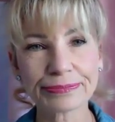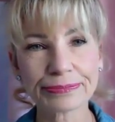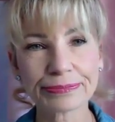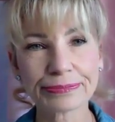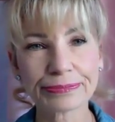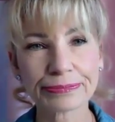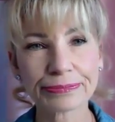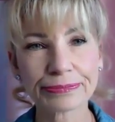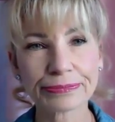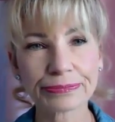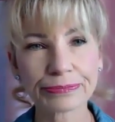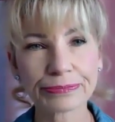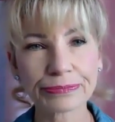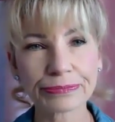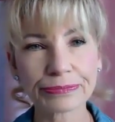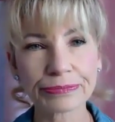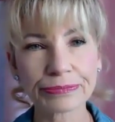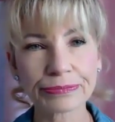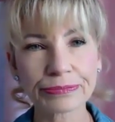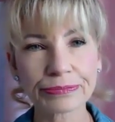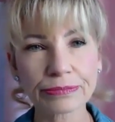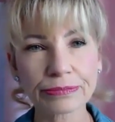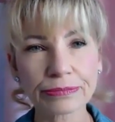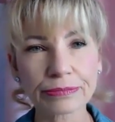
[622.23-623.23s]

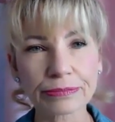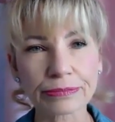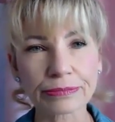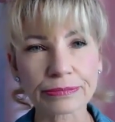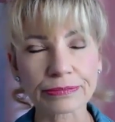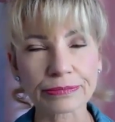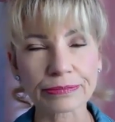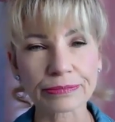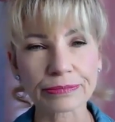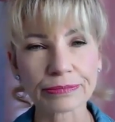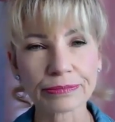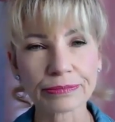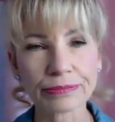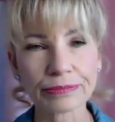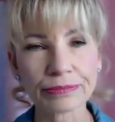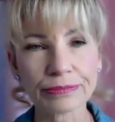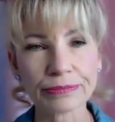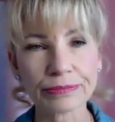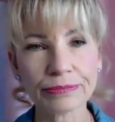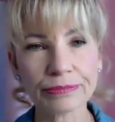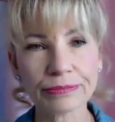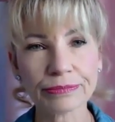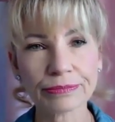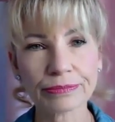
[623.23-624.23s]

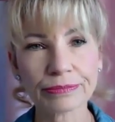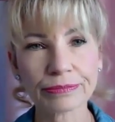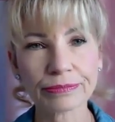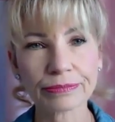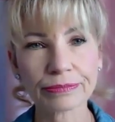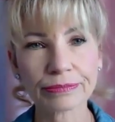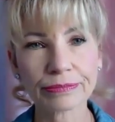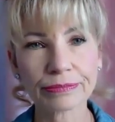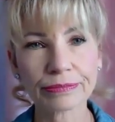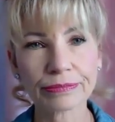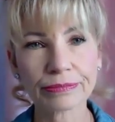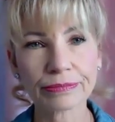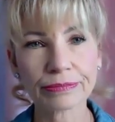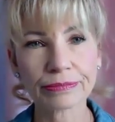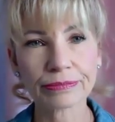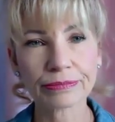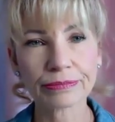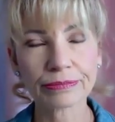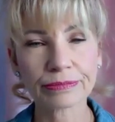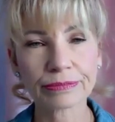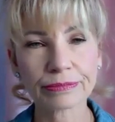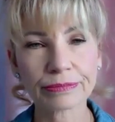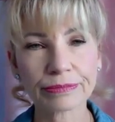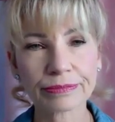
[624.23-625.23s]

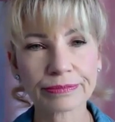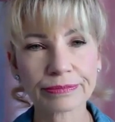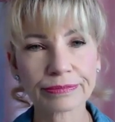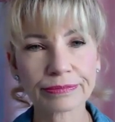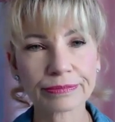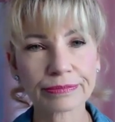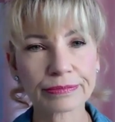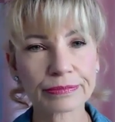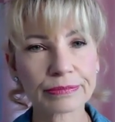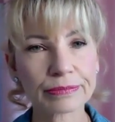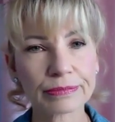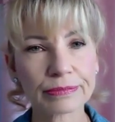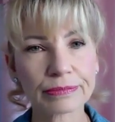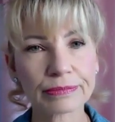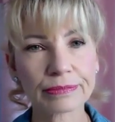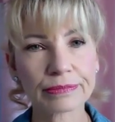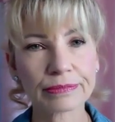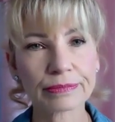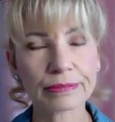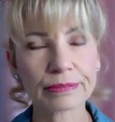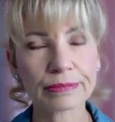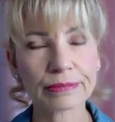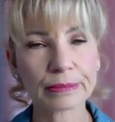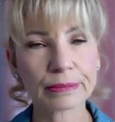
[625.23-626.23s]

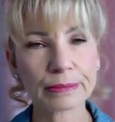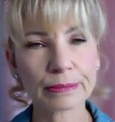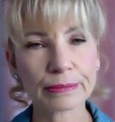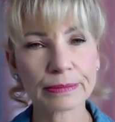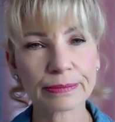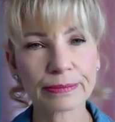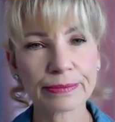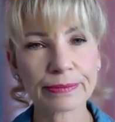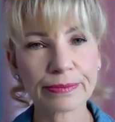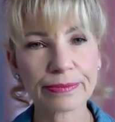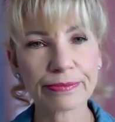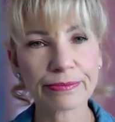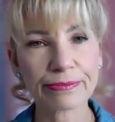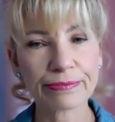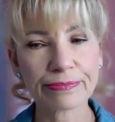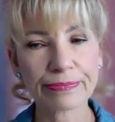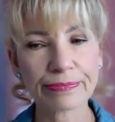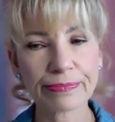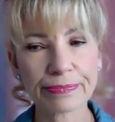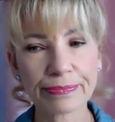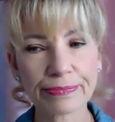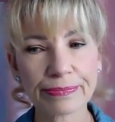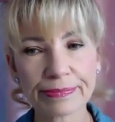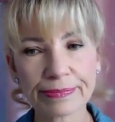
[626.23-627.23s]

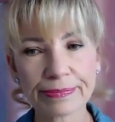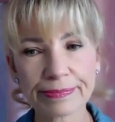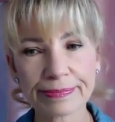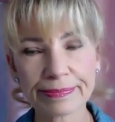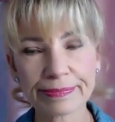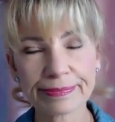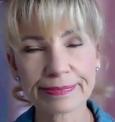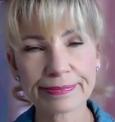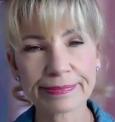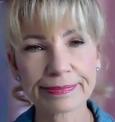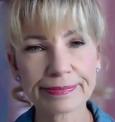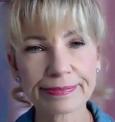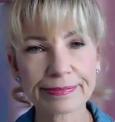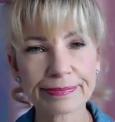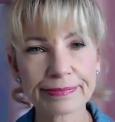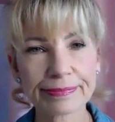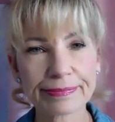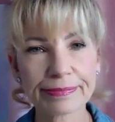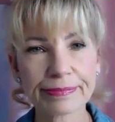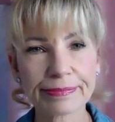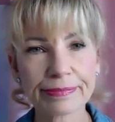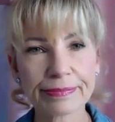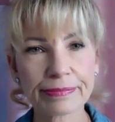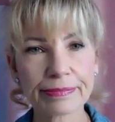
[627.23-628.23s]

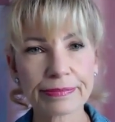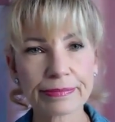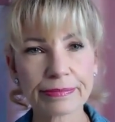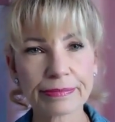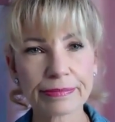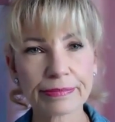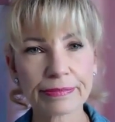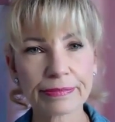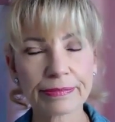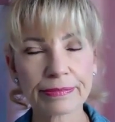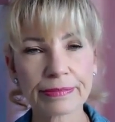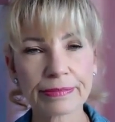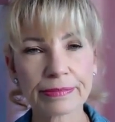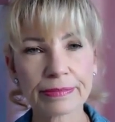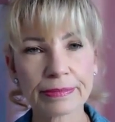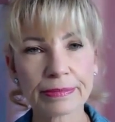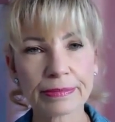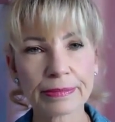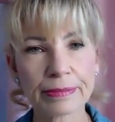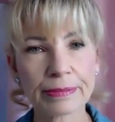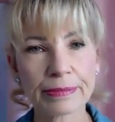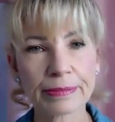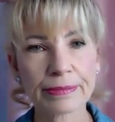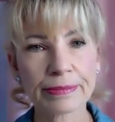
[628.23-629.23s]

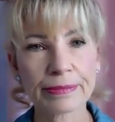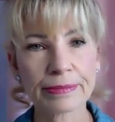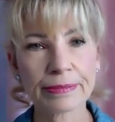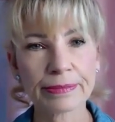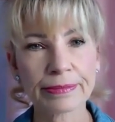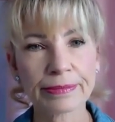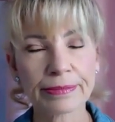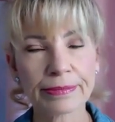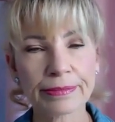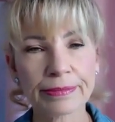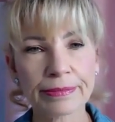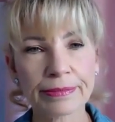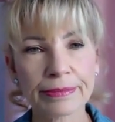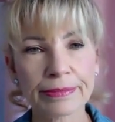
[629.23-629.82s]
(silent)